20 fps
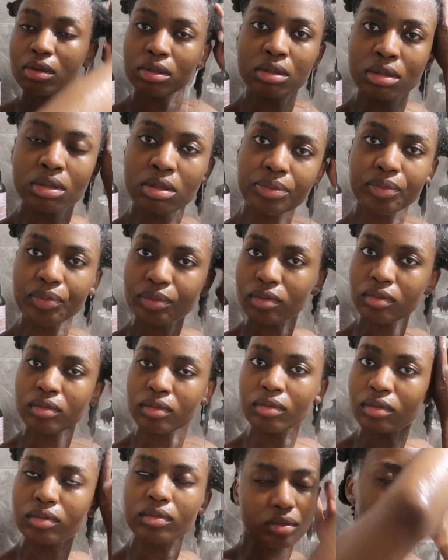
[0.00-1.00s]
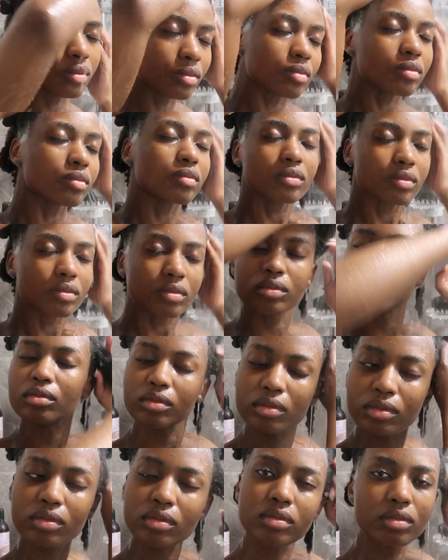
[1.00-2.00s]
This is the way I
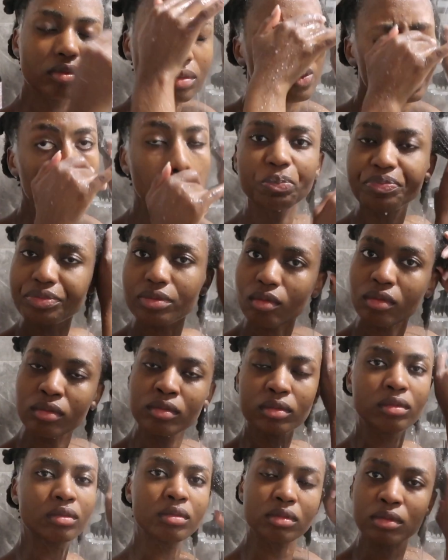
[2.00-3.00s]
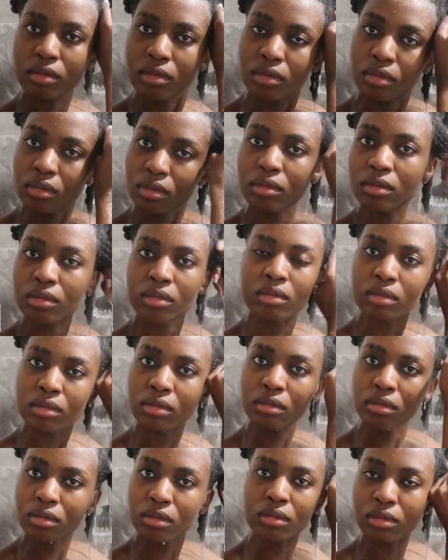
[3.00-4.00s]
wash my hair. Washing it in smaller
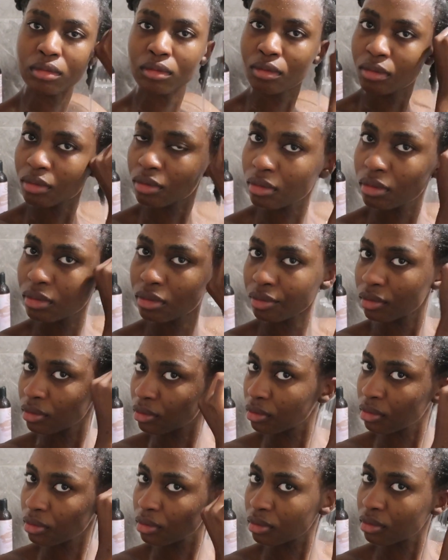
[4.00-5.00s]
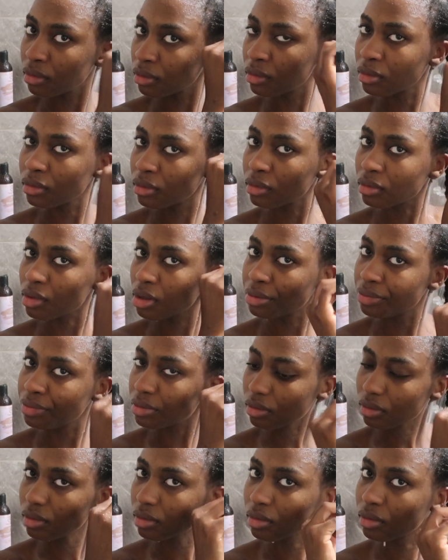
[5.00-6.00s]
sections also helps. I'm
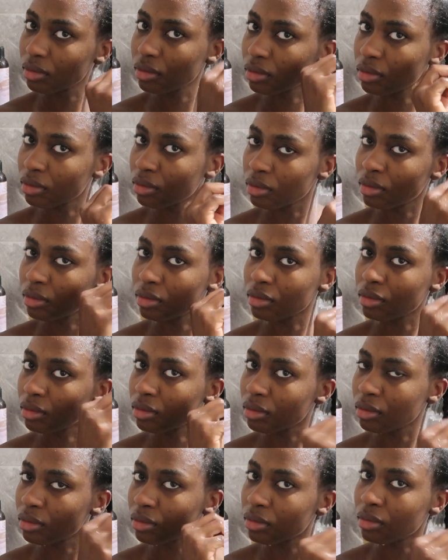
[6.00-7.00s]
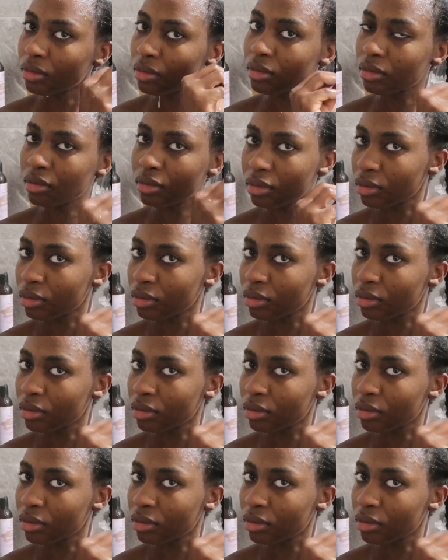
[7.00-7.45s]
able to reach almost every